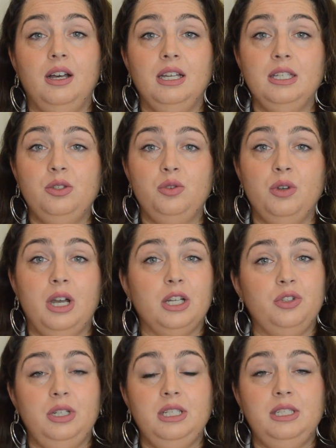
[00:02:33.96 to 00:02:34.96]
is to
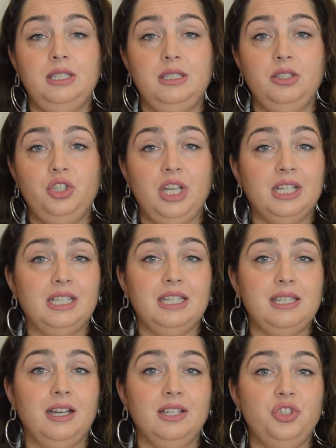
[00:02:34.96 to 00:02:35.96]
actually check their
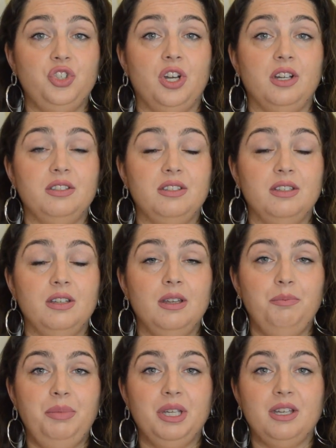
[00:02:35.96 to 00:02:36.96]
size chart.
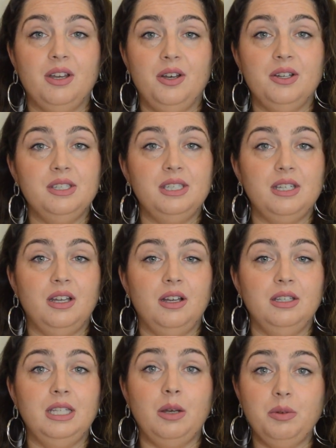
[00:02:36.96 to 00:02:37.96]
Because
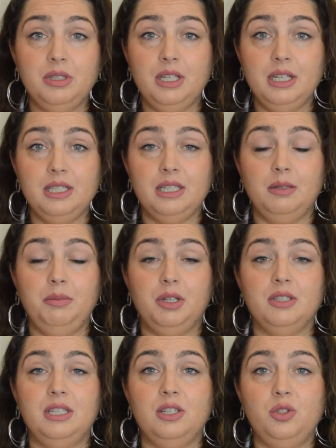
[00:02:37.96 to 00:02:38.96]
nowadays, and
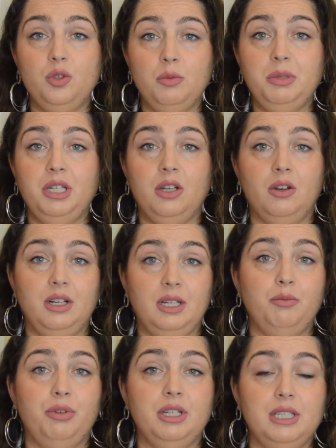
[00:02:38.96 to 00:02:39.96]
because there's so many
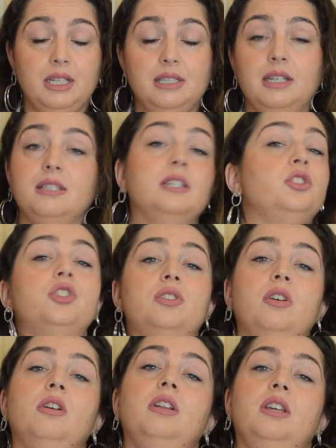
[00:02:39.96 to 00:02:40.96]
online brands, as I said just
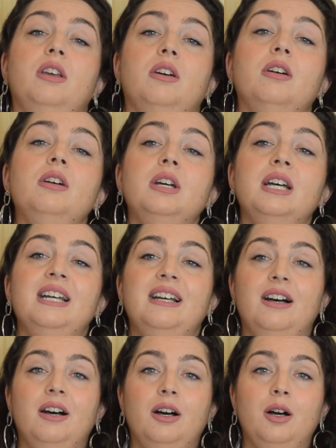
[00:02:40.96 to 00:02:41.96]
earlier,
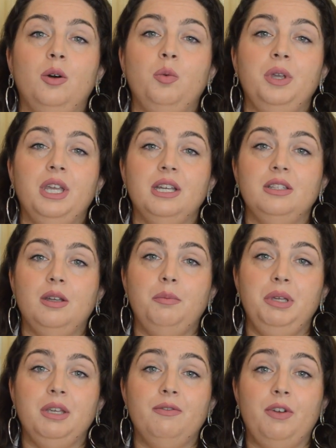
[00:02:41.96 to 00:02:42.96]
we end
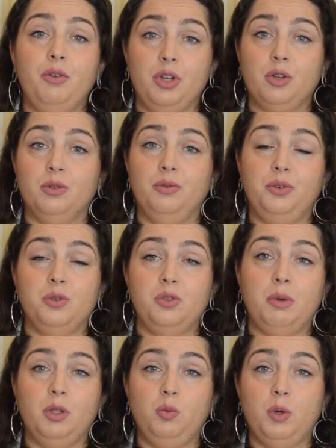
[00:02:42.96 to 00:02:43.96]
up being very confused
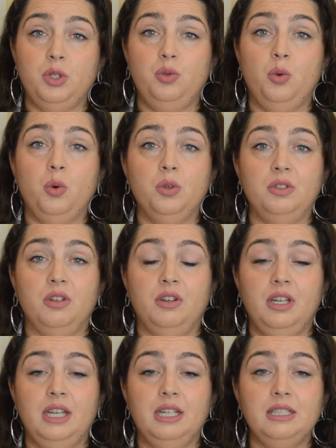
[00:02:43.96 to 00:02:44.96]
about what to order.
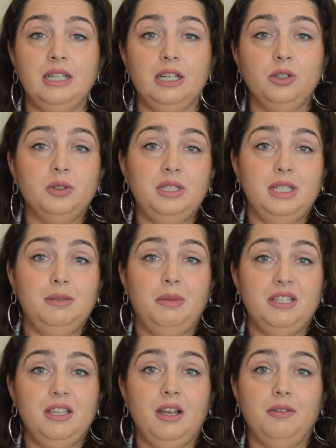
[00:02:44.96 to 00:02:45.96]
And I noticed
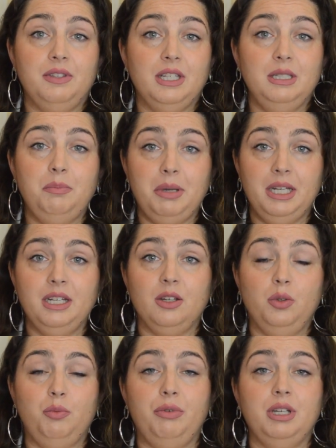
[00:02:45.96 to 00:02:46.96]
myself that depending
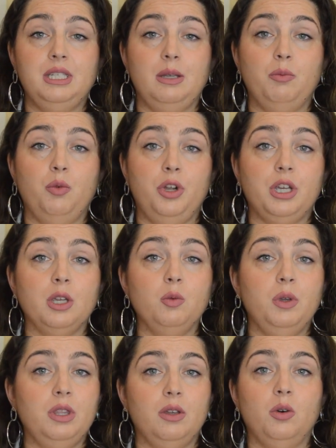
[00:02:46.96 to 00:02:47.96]
on the brands I'm working
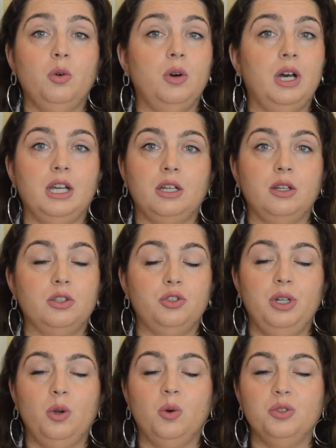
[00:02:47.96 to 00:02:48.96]
with or
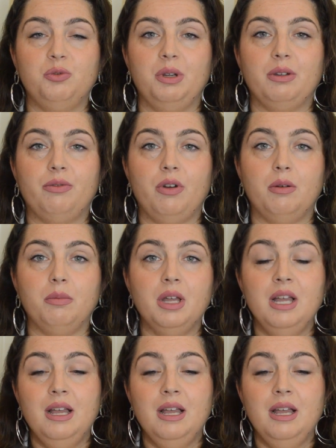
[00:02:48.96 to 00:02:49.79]
actually ordering from,